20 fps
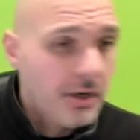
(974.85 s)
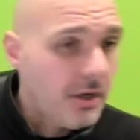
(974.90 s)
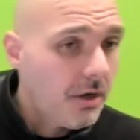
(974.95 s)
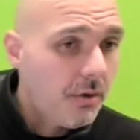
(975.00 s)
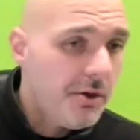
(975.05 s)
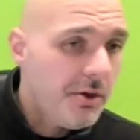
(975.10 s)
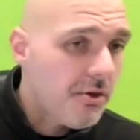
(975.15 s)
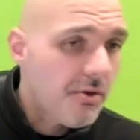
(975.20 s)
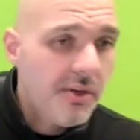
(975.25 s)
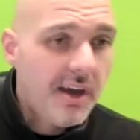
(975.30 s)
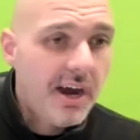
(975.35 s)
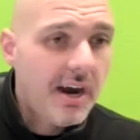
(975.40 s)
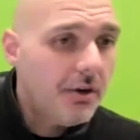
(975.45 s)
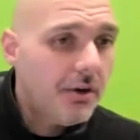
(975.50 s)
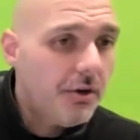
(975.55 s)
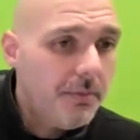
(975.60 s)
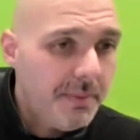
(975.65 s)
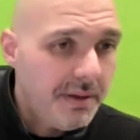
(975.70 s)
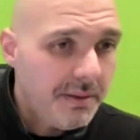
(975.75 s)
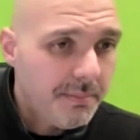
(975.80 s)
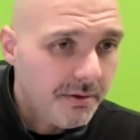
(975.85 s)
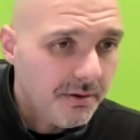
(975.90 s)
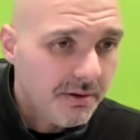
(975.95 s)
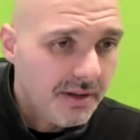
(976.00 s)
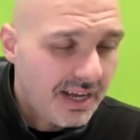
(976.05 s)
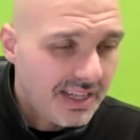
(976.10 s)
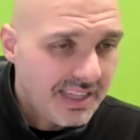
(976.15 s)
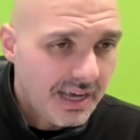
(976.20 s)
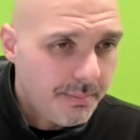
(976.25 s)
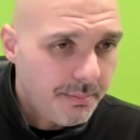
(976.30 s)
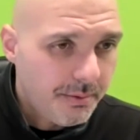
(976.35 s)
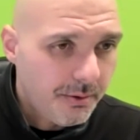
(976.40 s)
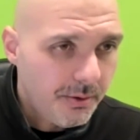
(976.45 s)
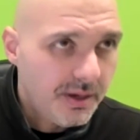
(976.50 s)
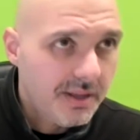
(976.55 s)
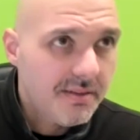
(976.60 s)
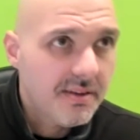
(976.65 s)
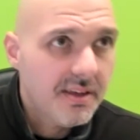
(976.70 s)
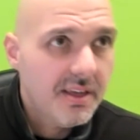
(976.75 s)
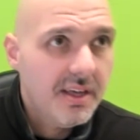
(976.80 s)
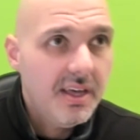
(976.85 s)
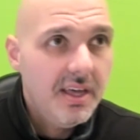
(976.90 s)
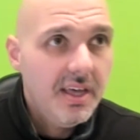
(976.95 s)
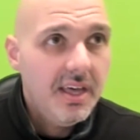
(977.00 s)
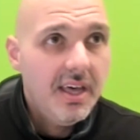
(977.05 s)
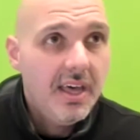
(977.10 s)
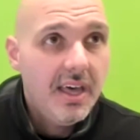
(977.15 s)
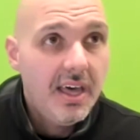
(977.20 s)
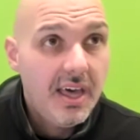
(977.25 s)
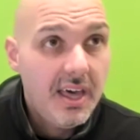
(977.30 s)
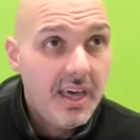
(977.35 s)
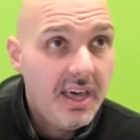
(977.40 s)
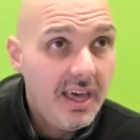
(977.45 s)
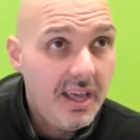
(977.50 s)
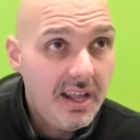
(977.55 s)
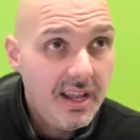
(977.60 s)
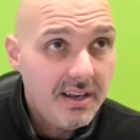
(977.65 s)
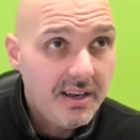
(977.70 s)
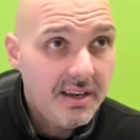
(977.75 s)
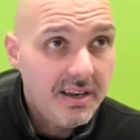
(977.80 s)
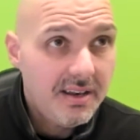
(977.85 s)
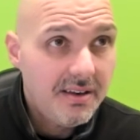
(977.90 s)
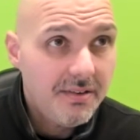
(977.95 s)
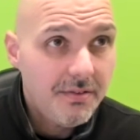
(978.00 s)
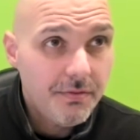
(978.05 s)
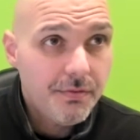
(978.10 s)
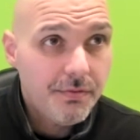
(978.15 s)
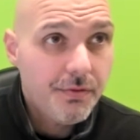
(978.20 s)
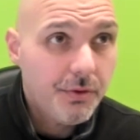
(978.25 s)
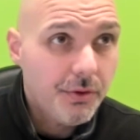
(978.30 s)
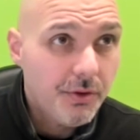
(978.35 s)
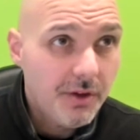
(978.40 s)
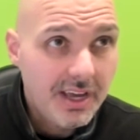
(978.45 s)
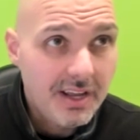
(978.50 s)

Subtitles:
no, we just hire new people at that point. And for